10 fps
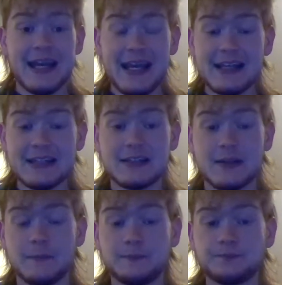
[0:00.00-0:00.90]

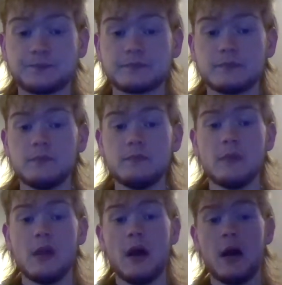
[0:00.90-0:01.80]
is
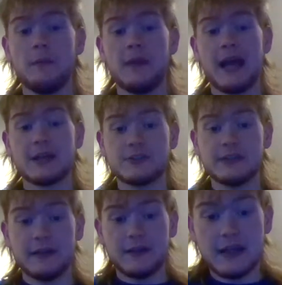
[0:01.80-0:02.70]

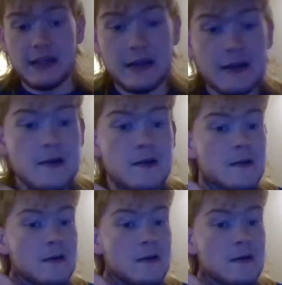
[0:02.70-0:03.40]
actually